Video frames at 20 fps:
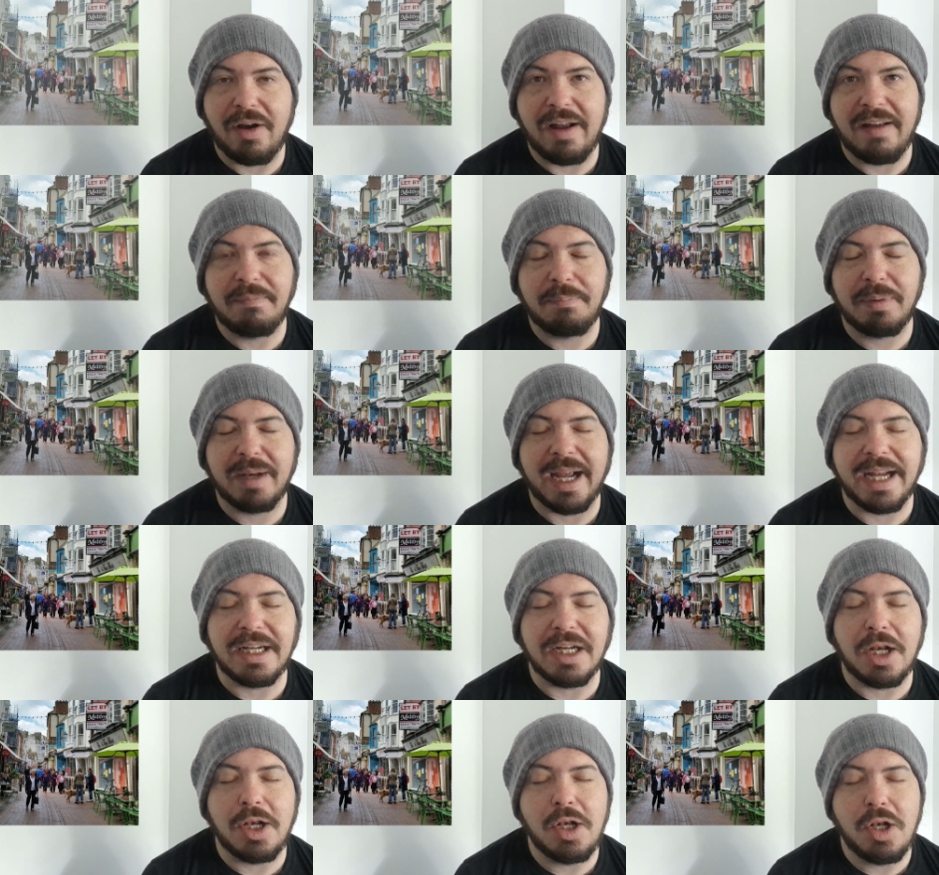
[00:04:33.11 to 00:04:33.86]
I have
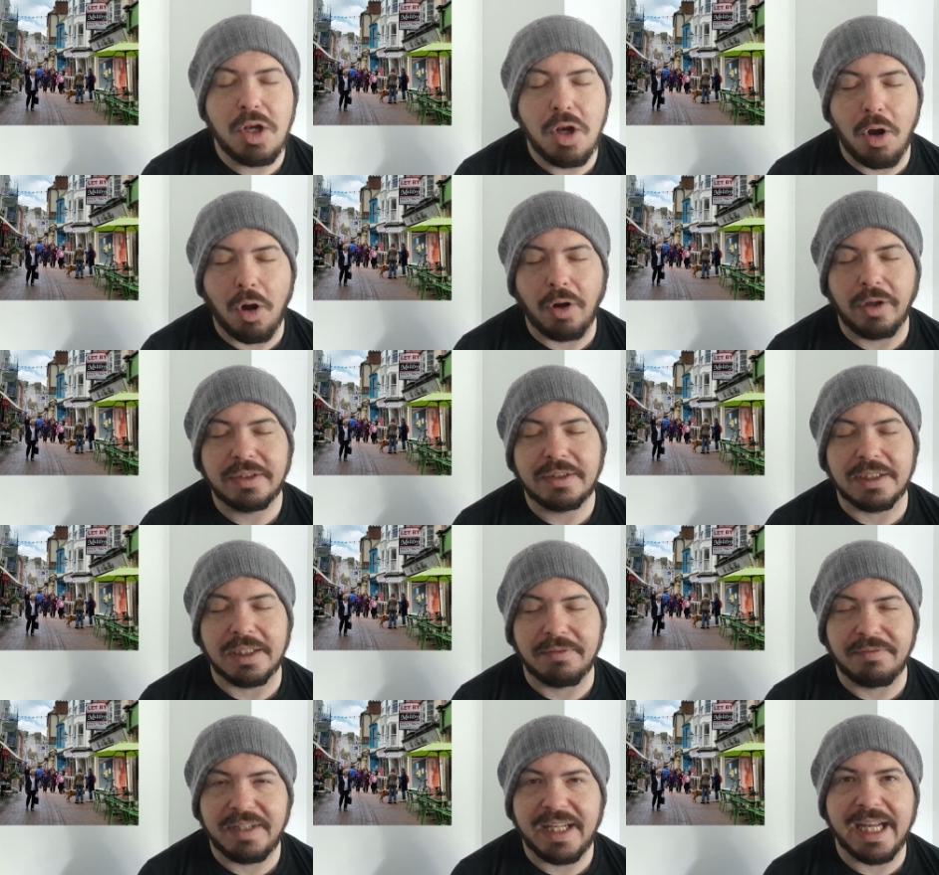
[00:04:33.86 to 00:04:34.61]
played a lot
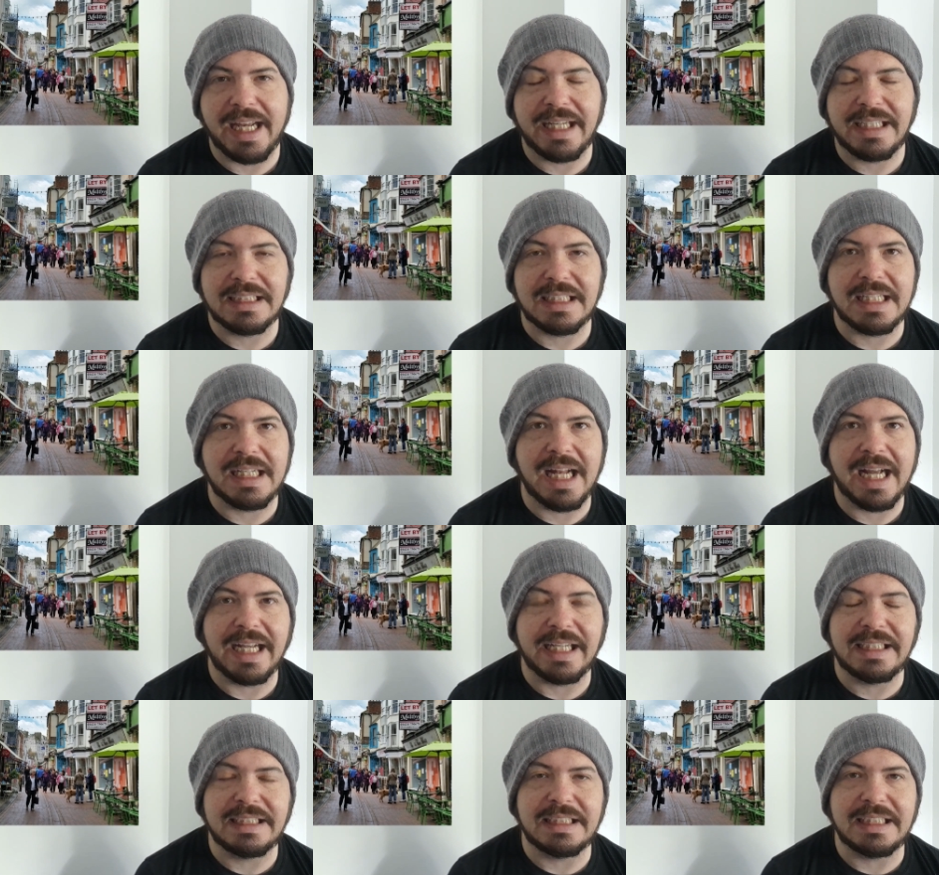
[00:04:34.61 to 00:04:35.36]
of gigs in
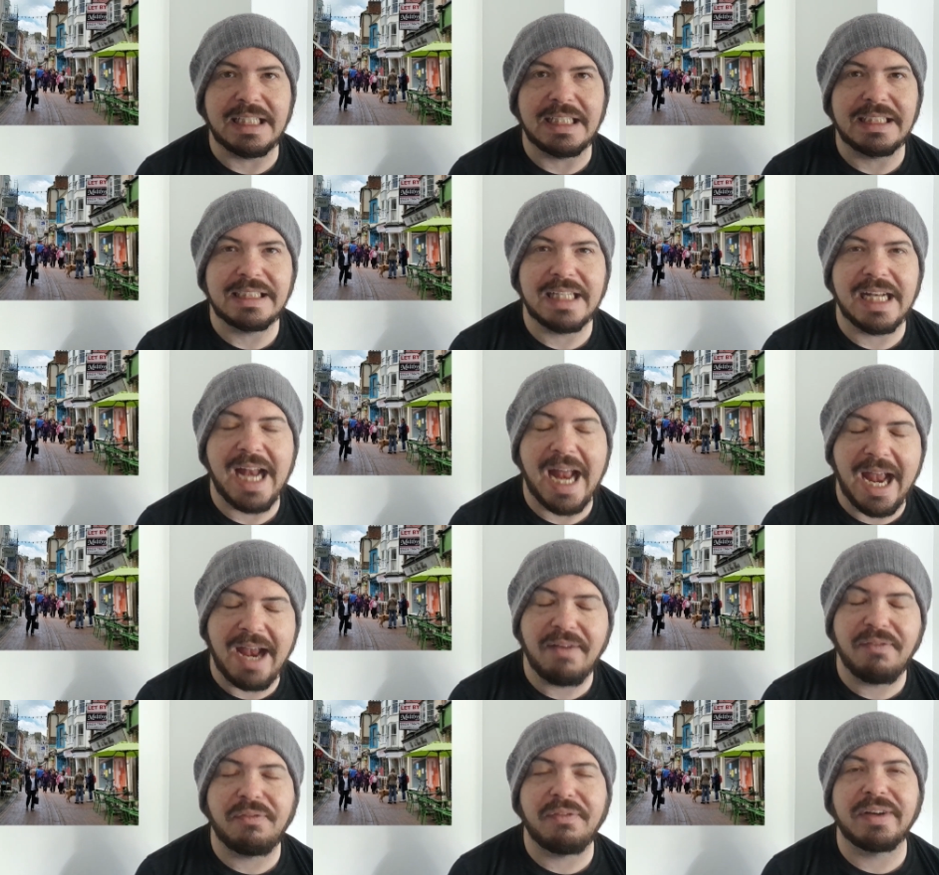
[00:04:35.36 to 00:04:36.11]
Hastings, and
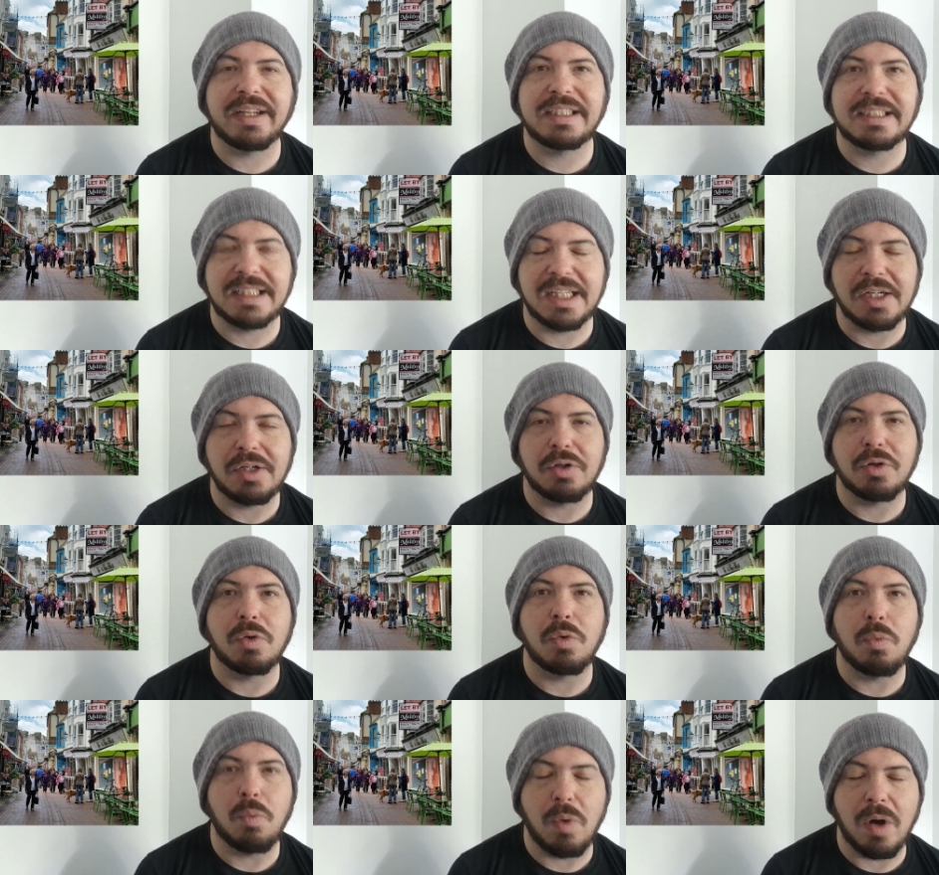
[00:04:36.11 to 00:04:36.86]
every
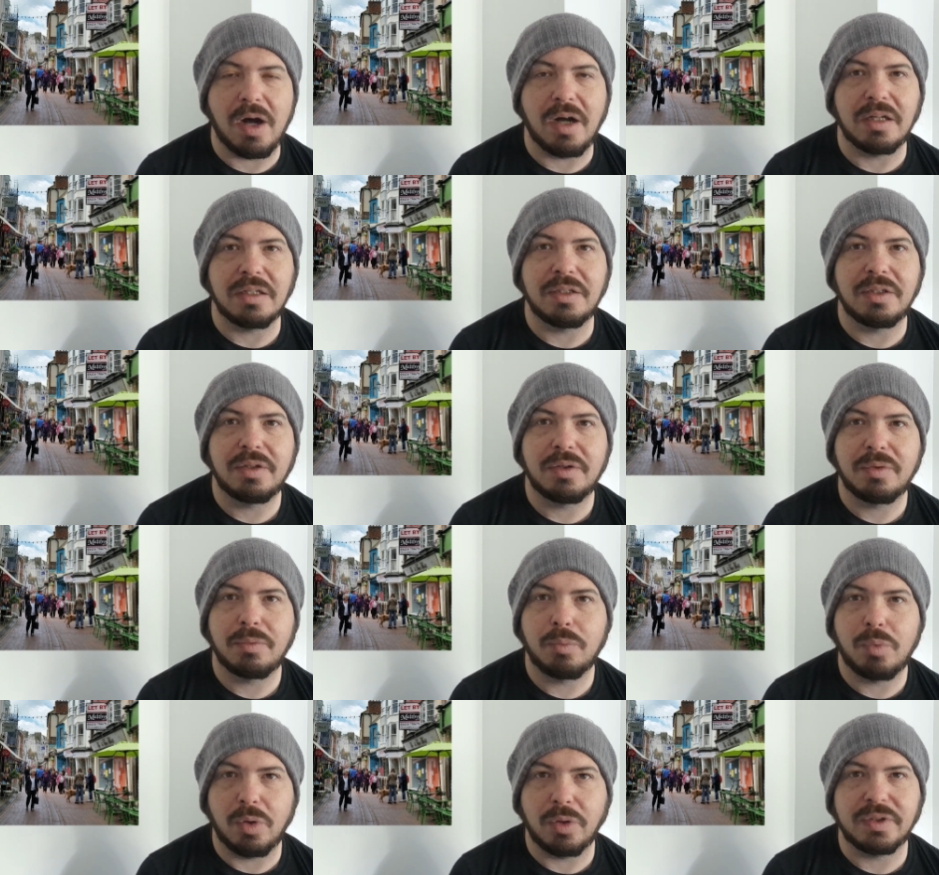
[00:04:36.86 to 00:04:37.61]
single one
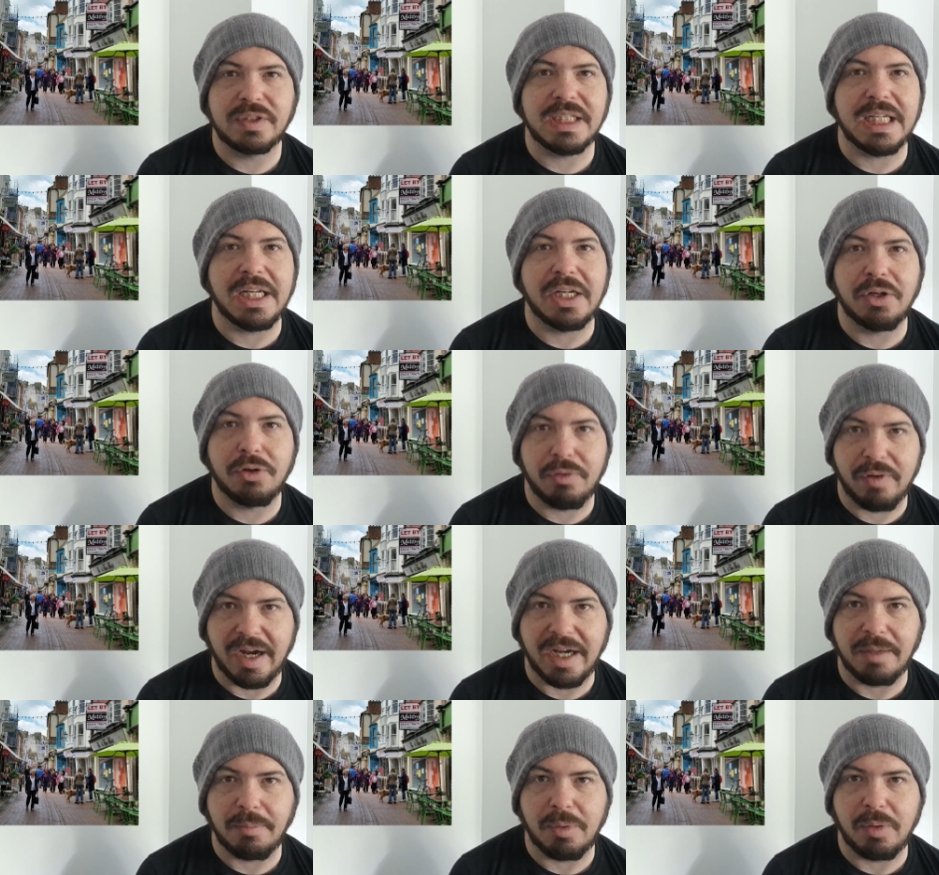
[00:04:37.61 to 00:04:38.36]
was
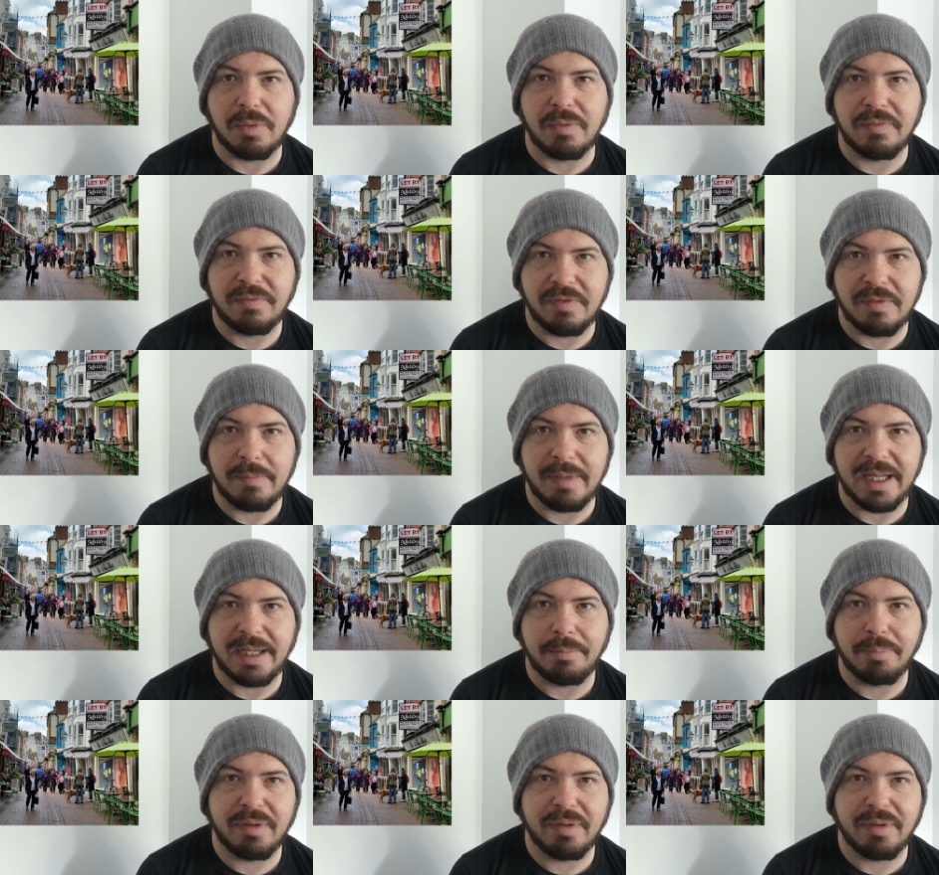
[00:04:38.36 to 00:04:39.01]
incredible for me.